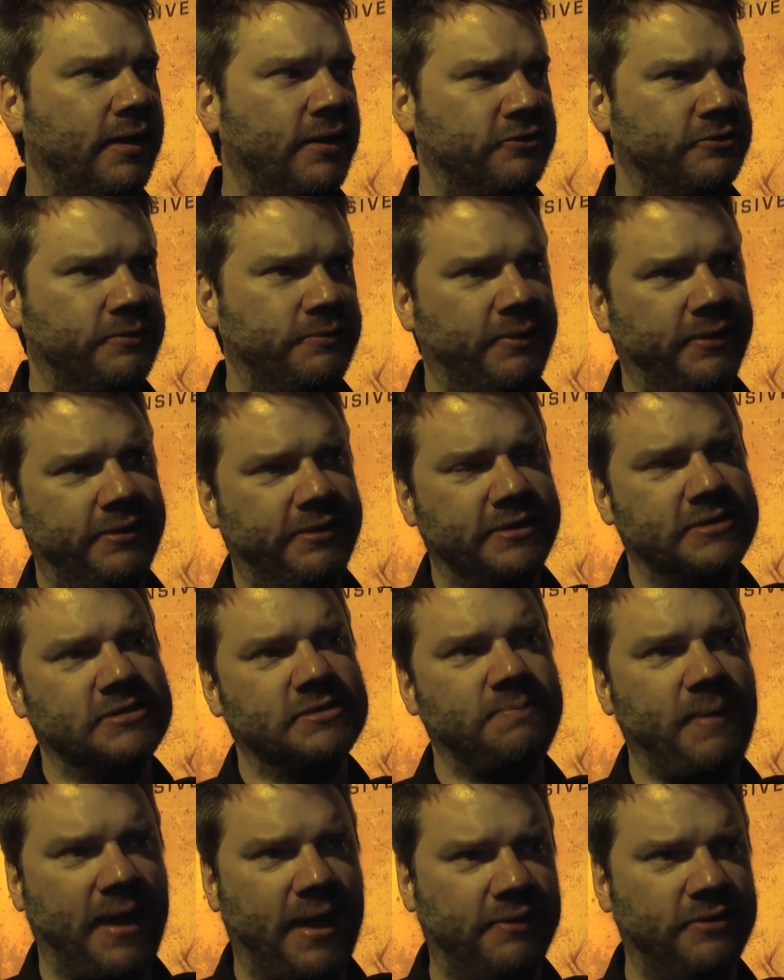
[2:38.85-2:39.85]
So we wanted to
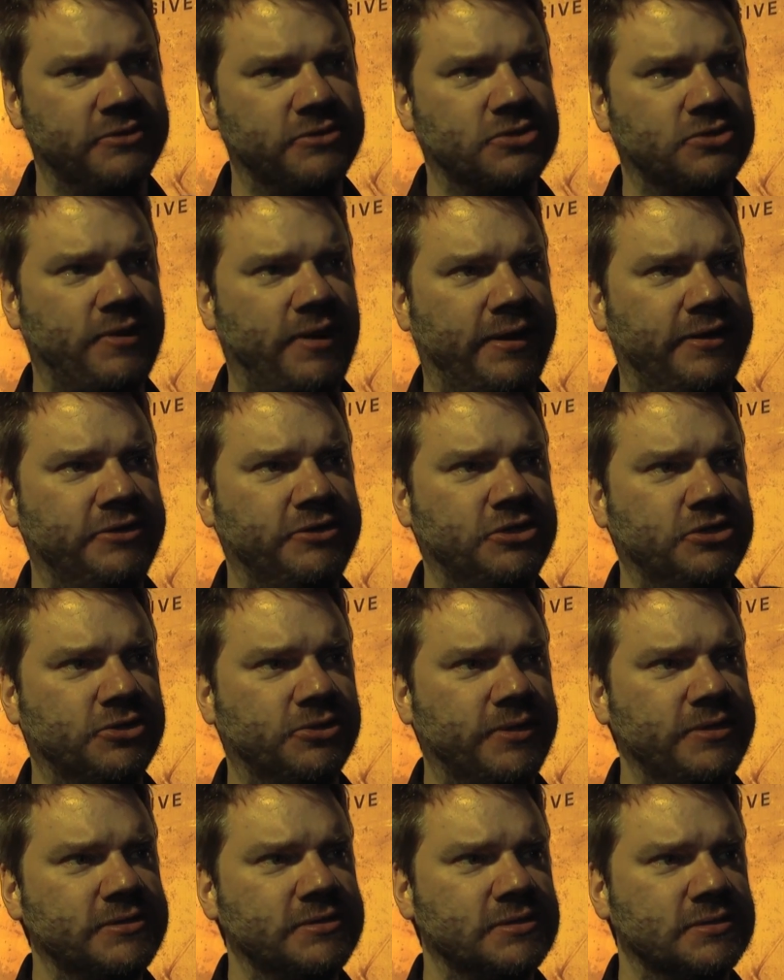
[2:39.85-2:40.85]
expand the strategy
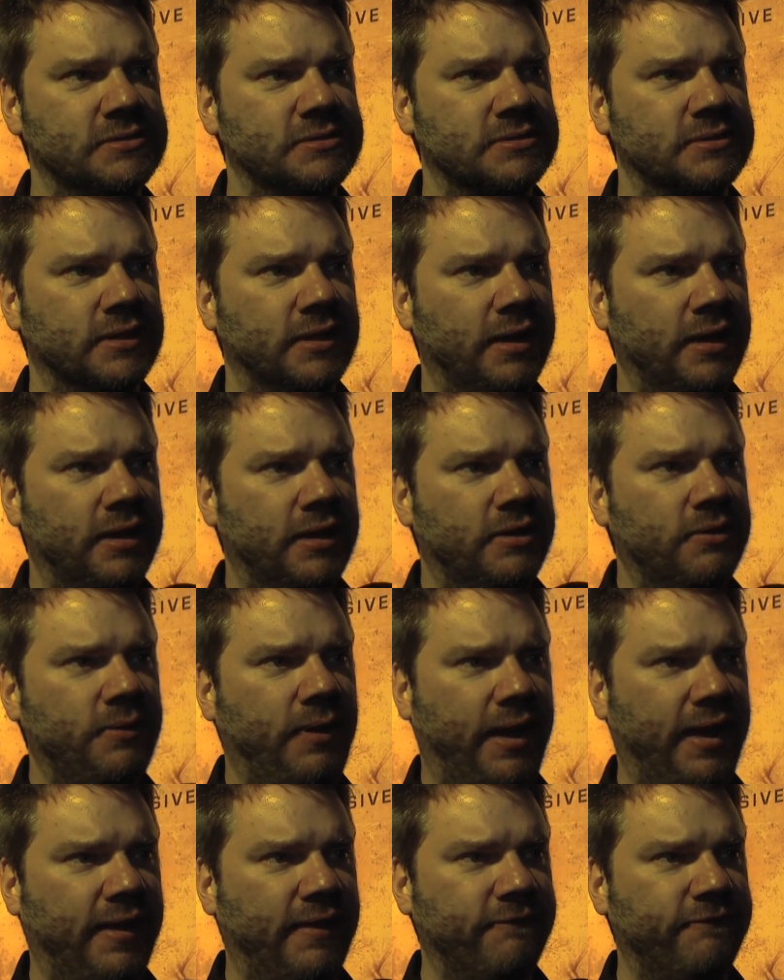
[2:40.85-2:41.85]
choices you
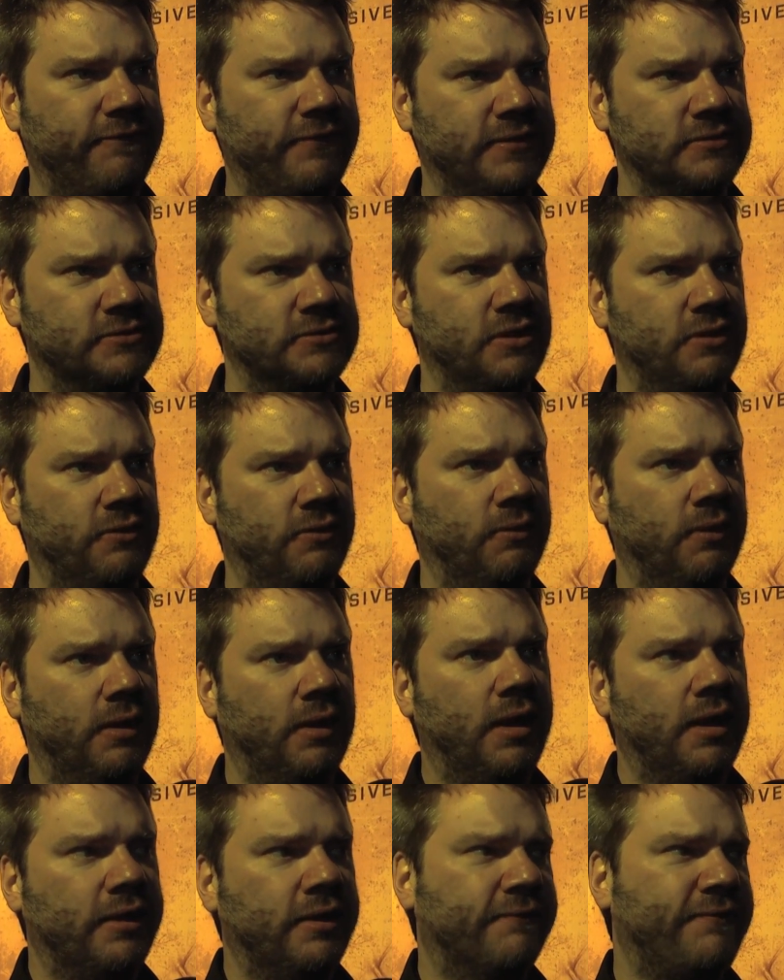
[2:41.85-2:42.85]
have, and so
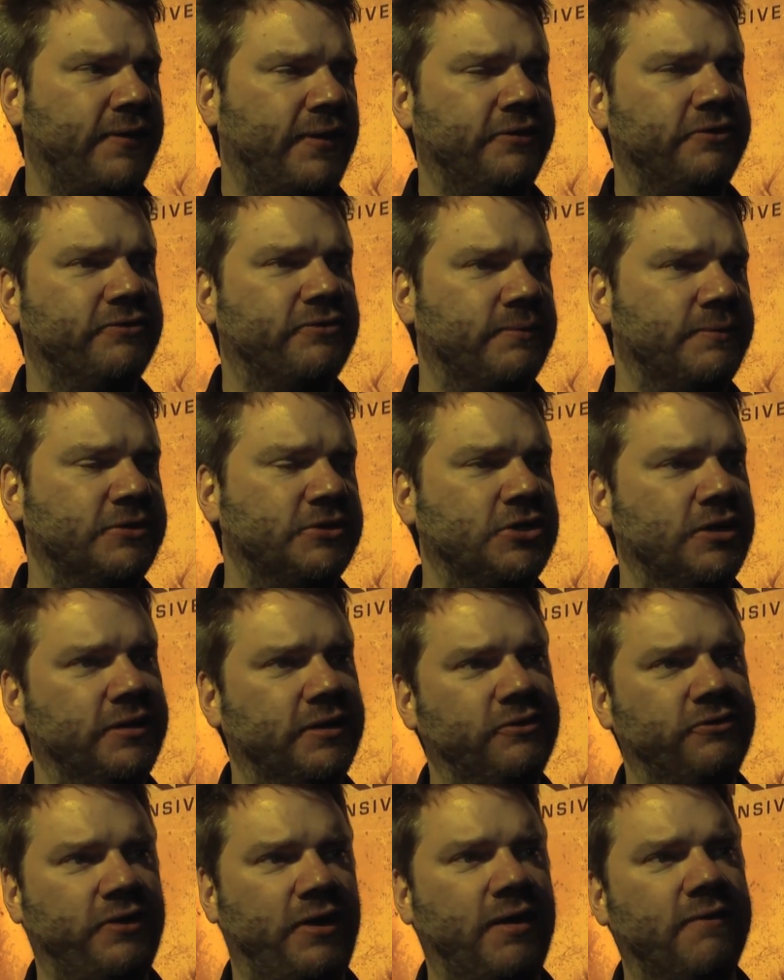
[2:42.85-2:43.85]
you'll find out that some machine
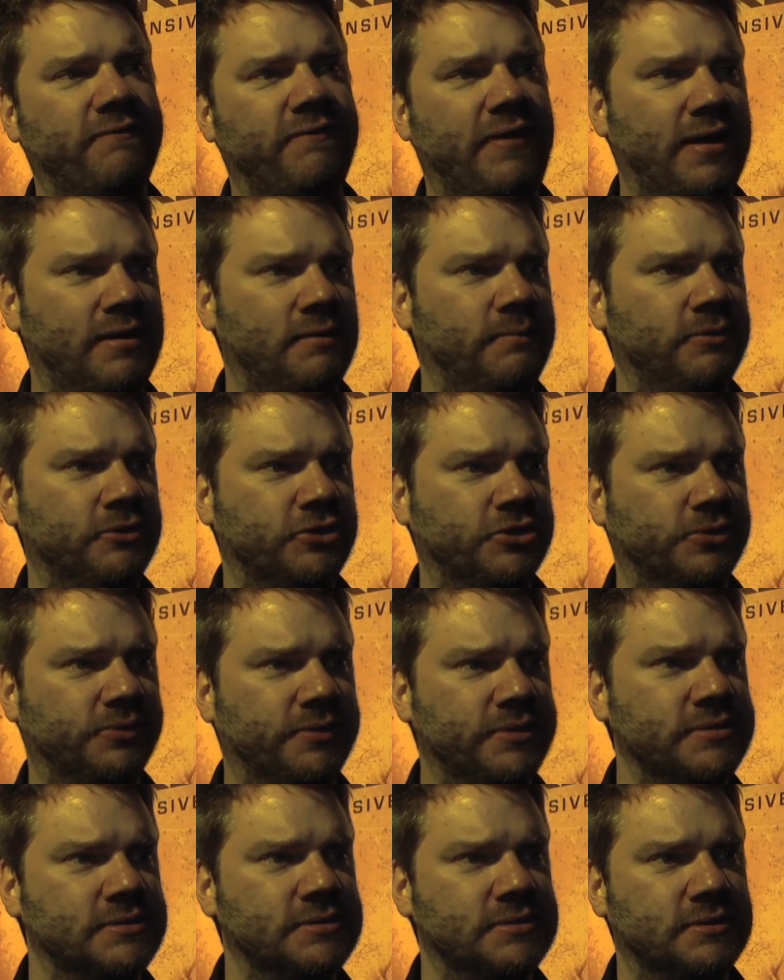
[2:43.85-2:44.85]
guns are a viable
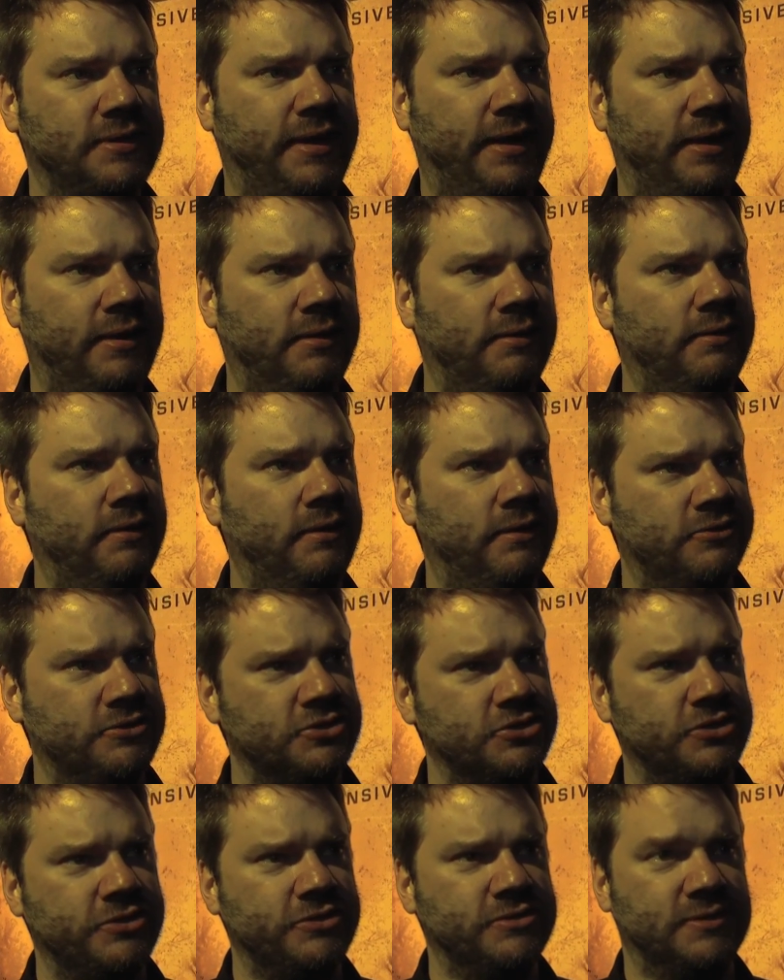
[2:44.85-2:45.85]
choice, and you
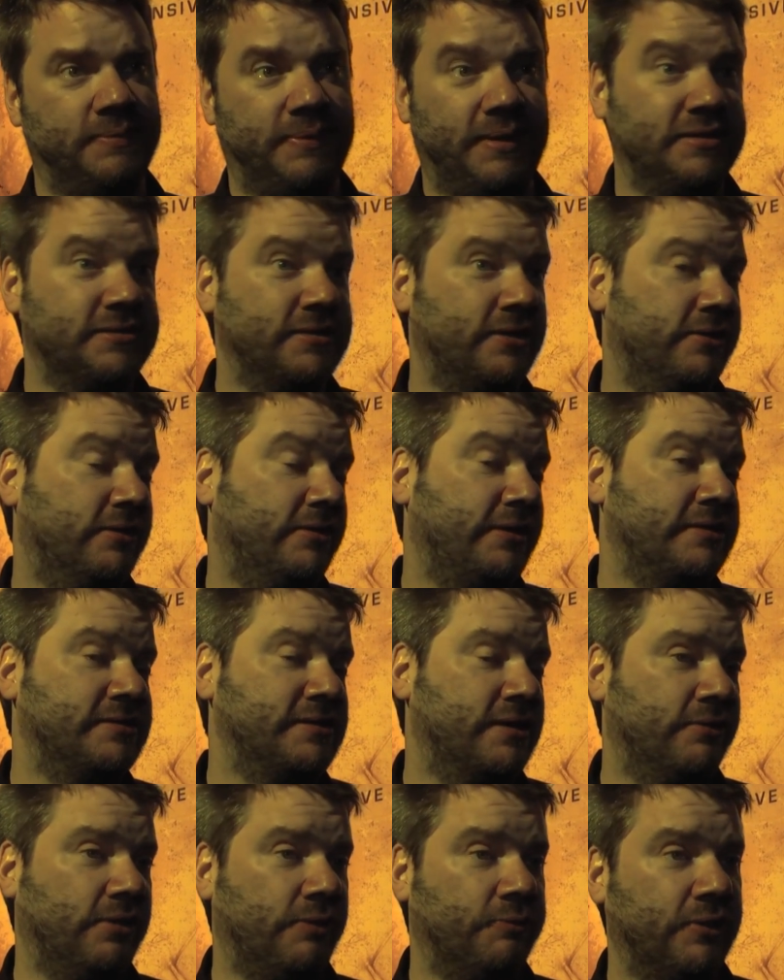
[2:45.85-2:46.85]
should use them. And they
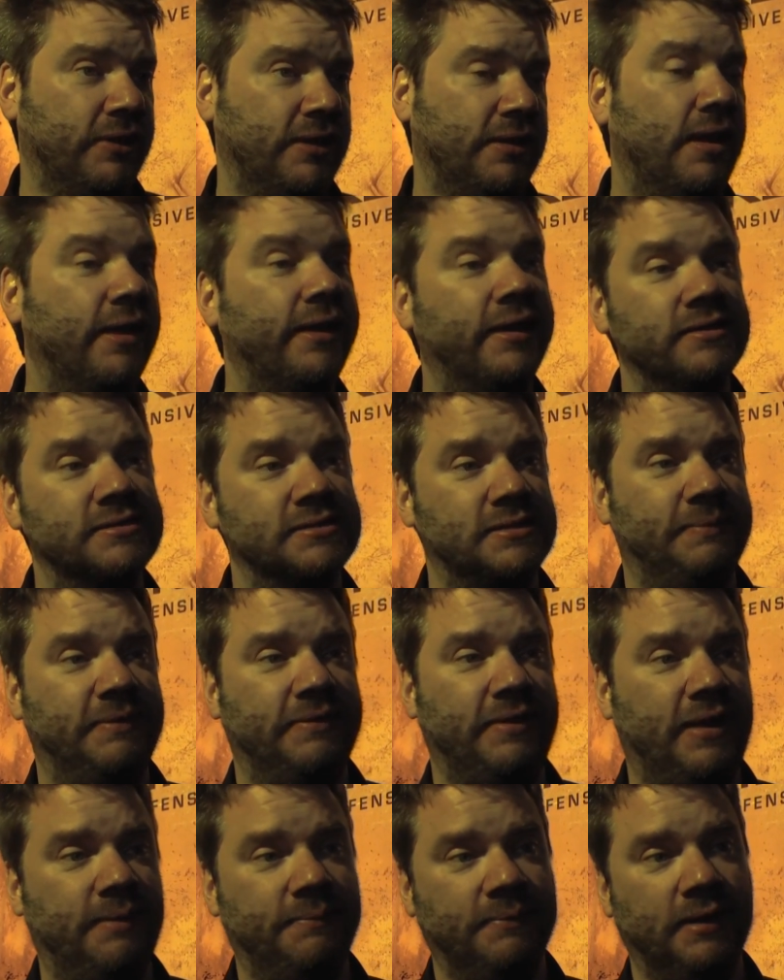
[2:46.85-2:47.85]
started really liking some of
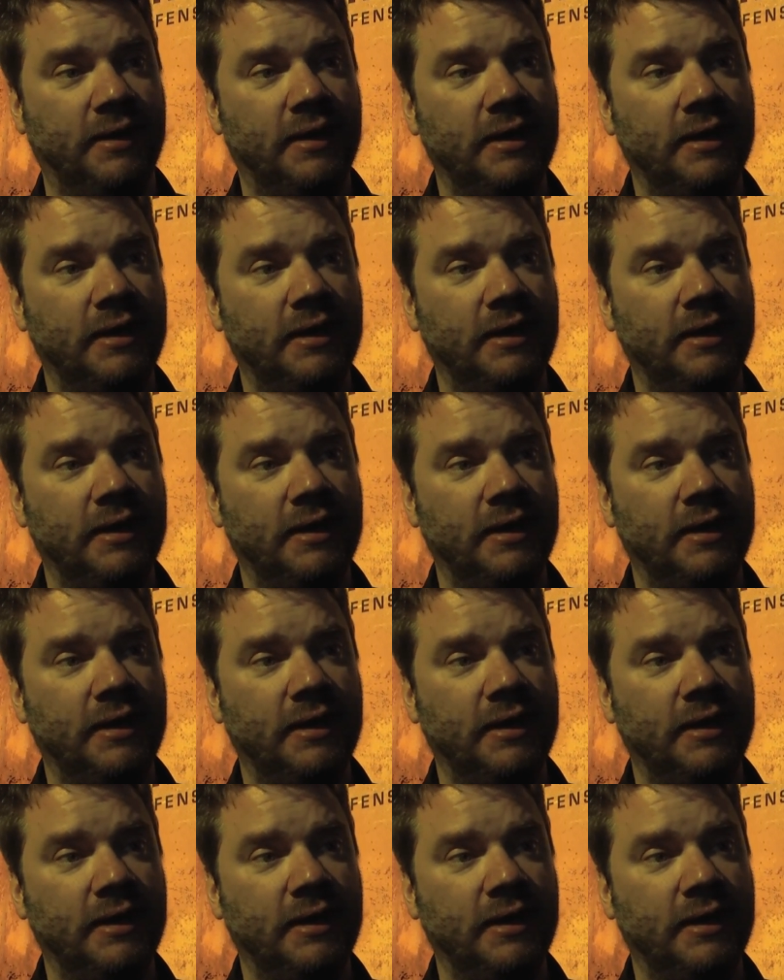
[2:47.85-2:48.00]
them.